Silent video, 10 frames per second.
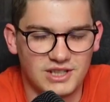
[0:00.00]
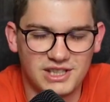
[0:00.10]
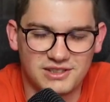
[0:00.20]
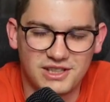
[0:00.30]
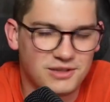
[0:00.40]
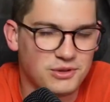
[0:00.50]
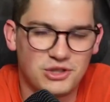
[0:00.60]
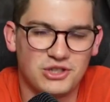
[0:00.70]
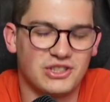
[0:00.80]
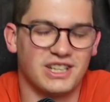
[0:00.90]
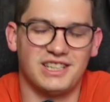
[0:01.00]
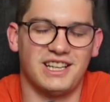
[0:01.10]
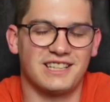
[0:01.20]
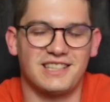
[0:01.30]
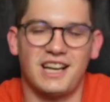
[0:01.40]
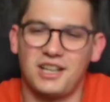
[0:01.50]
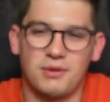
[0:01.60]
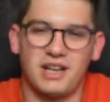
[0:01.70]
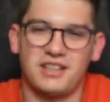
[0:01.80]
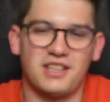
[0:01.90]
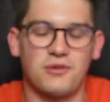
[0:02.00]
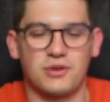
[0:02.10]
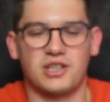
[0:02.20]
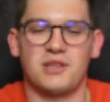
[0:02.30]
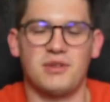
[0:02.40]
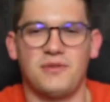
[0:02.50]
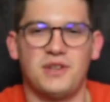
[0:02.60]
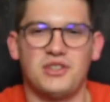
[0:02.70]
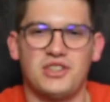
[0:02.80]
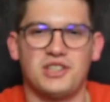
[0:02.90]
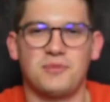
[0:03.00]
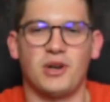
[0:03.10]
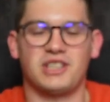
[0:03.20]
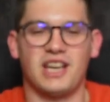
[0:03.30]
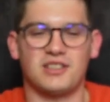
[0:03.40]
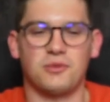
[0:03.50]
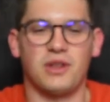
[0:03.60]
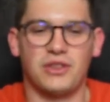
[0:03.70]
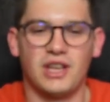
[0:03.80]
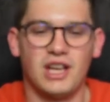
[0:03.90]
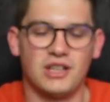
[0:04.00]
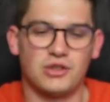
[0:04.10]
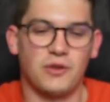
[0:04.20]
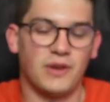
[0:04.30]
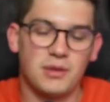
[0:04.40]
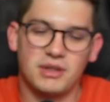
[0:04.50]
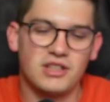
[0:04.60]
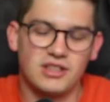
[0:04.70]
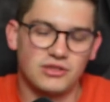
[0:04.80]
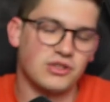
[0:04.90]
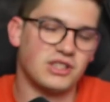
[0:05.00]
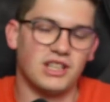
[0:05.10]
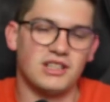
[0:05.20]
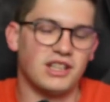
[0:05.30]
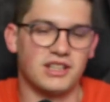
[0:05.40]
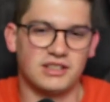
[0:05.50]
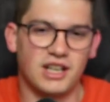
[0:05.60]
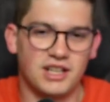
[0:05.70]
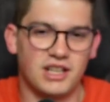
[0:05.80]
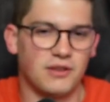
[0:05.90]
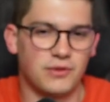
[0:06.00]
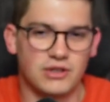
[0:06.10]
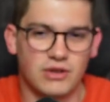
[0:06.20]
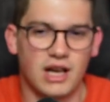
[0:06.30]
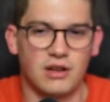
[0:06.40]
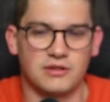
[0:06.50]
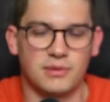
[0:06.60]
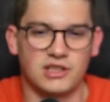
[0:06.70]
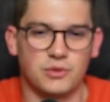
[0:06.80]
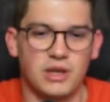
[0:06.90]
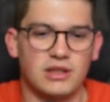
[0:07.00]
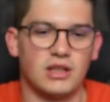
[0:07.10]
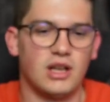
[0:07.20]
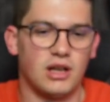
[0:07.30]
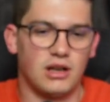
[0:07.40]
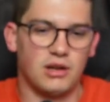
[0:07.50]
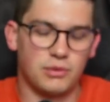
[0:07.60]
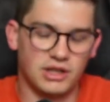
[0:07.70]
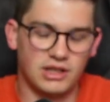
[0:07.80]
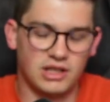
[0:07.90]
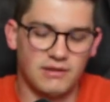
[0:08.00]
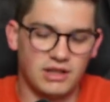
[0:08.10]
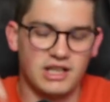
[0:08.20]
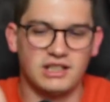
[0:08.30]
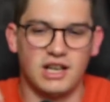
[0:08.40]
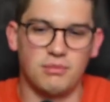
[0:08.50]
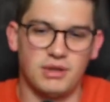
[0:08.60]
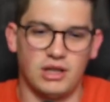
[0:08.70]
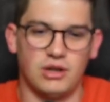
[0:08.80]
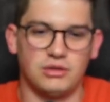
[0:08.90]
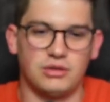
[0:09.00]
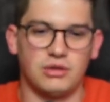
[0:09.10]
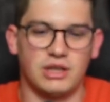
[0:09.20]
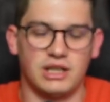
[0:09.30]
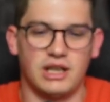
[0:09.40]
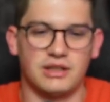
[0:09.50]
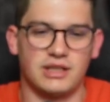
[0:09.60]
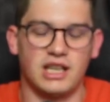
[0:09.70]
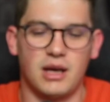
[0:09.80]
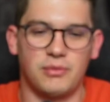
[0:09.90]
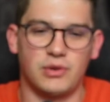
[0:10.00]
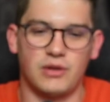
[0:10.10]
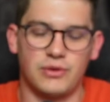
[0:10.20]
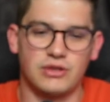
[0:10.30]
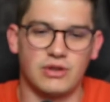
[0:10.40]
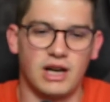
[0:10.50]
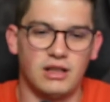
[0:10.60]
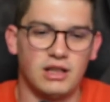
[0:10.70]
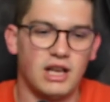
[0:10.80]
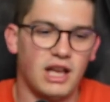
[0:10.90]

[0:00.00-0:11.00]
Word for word: Yeah, which is kind of exactly what I think we're going to be finishing this podcast with. So if anybody's interested in kind of starting a free trial of SmartSuite, we're going to leave a link down below to kind of sign up for a free trial,